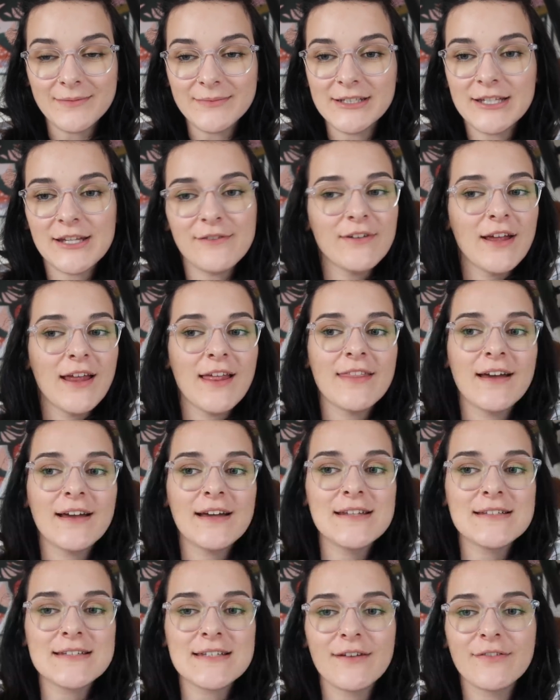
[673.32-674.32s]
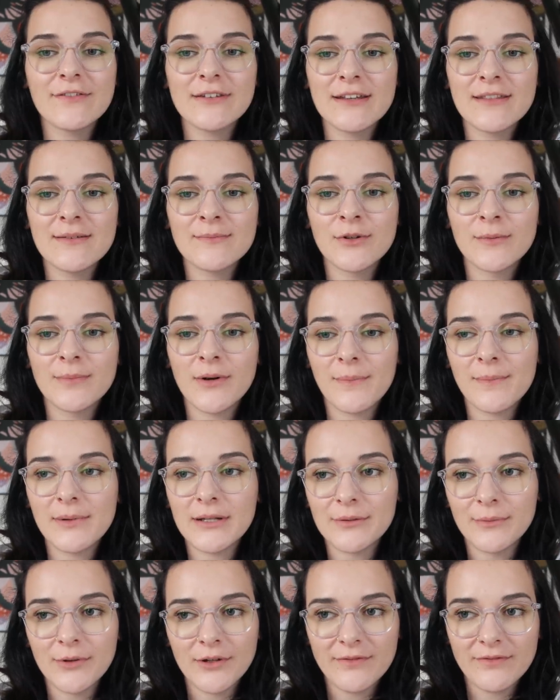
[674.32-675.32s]
believe it. That is definitely the more
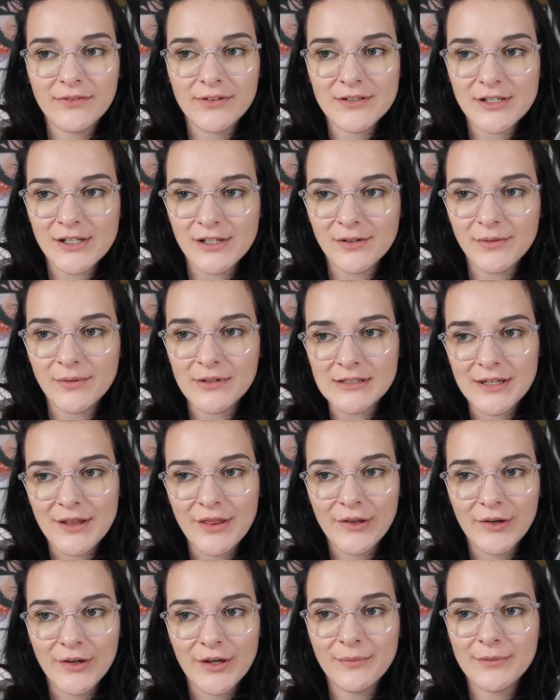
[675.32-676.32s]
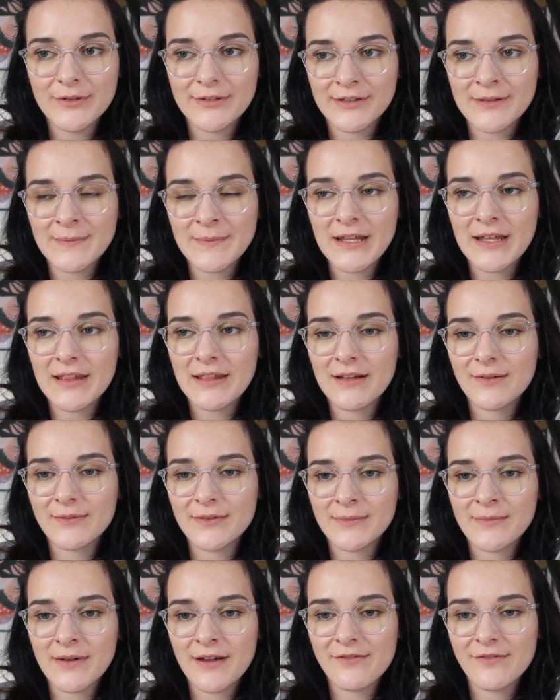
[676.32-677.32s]
popular one of the two, which I thought it was going to be. That
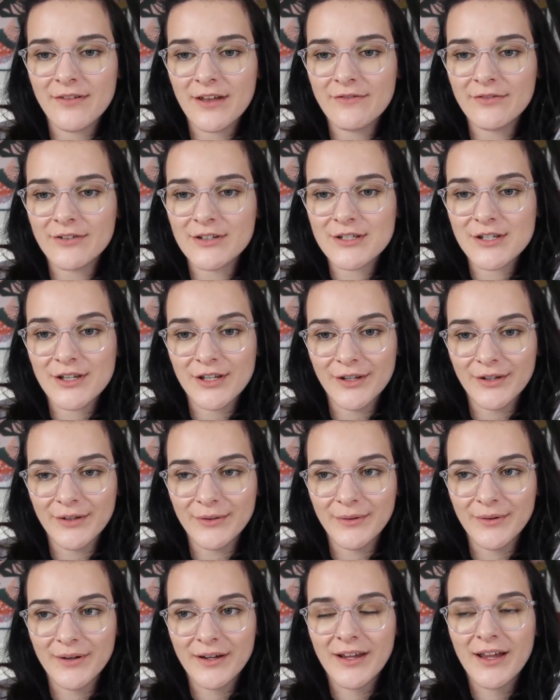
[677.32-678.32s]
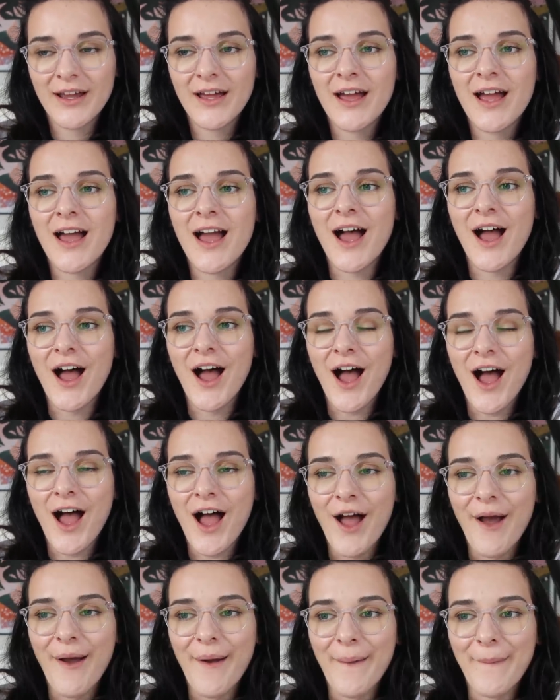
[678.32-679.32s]
was my favourite too.
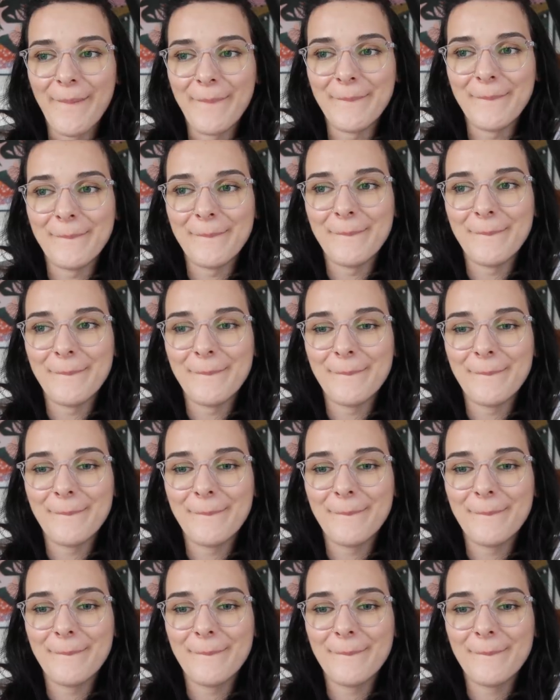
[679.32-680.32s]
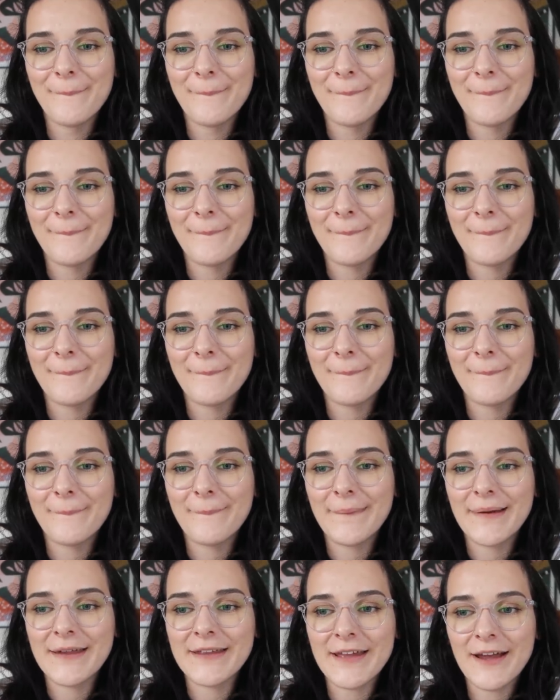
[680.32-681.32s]
Yeah,
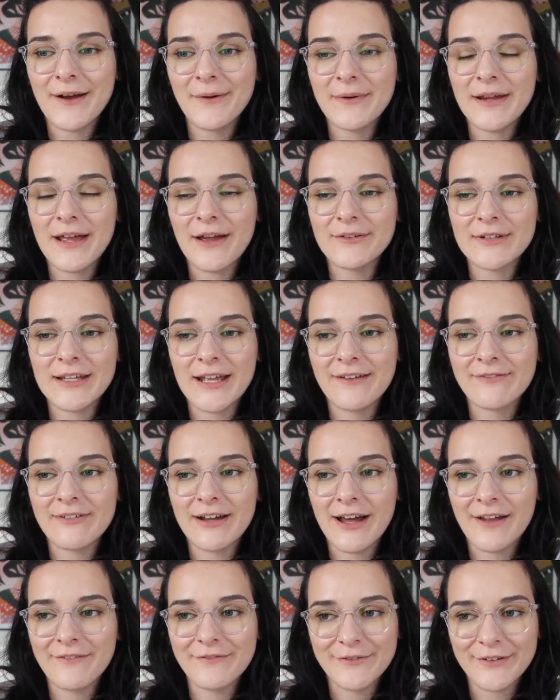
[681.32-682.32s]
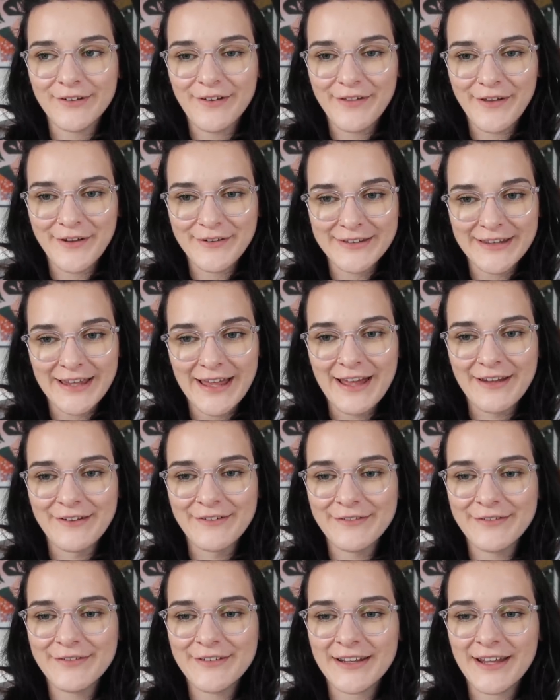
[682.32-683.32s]
we only have a handful of those
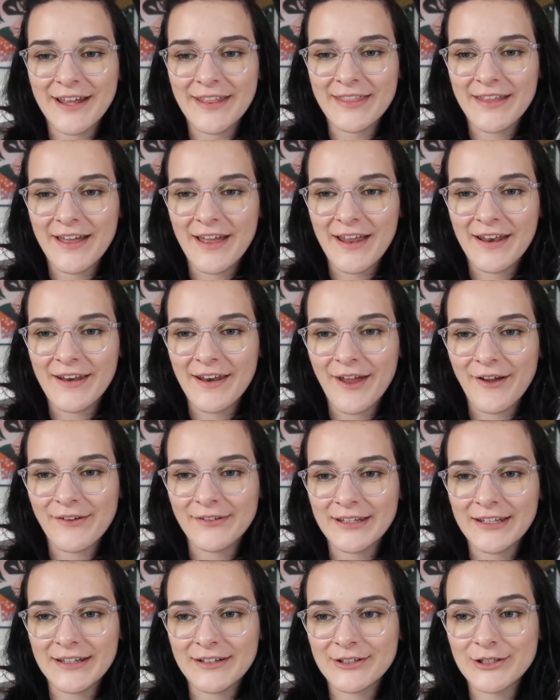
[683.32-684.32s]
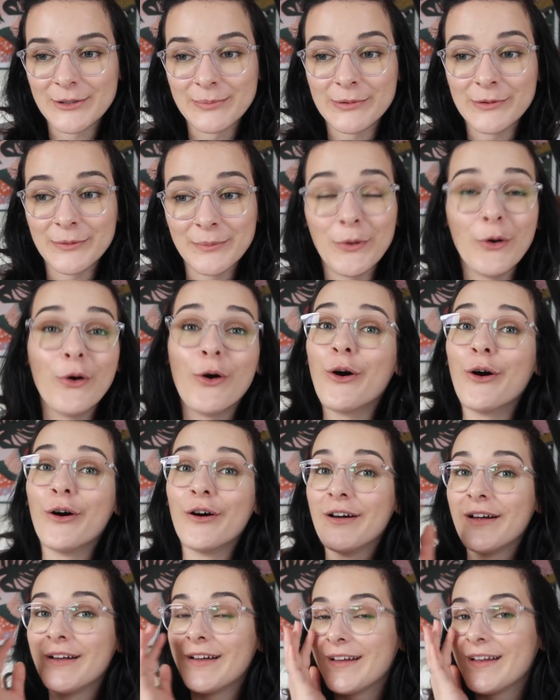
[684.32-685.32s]
left, and then only a couple
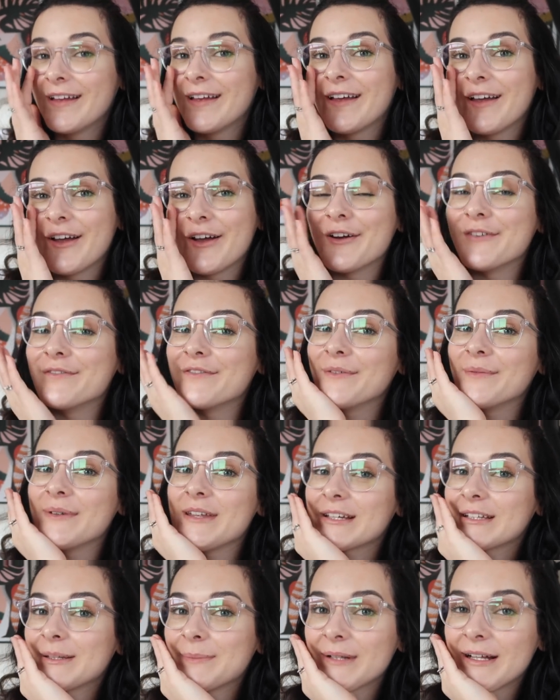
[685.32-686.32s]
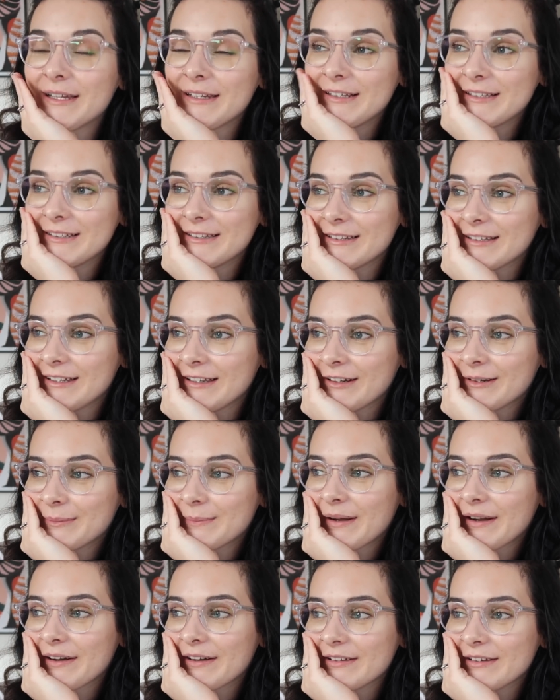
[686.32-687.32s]
more of the weekly planners in
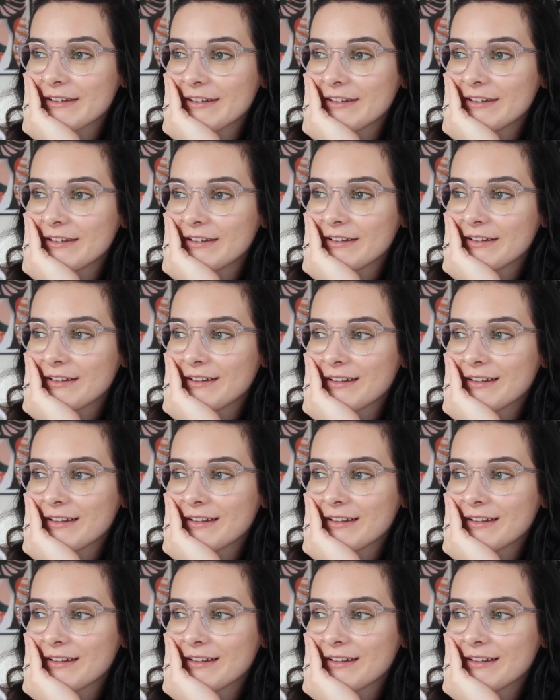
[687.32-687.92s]
comparison.